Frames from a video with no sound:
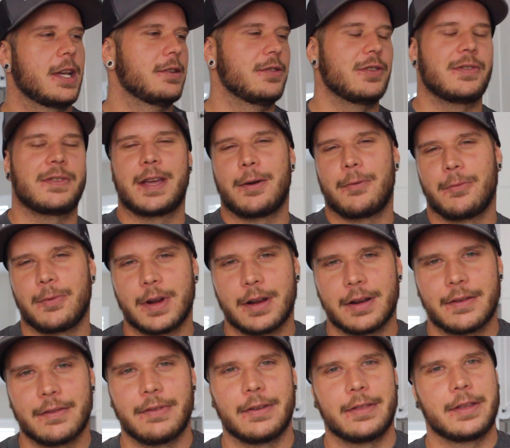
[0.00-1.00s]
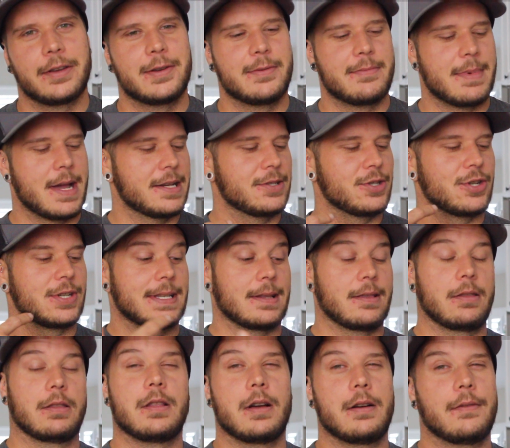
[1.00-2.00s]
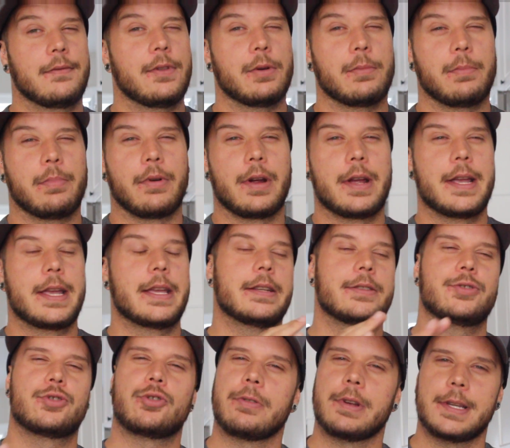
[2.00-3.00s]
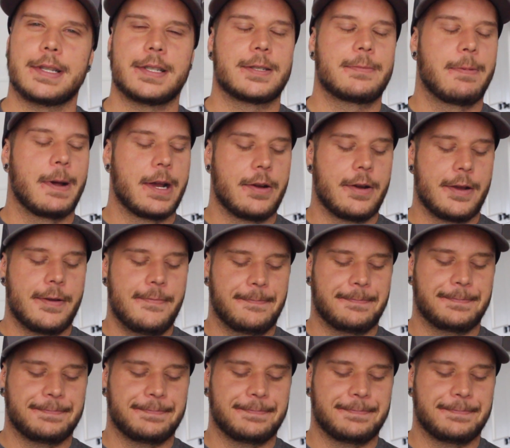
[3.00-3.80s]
I do not work for them. I just love their brand, transparent.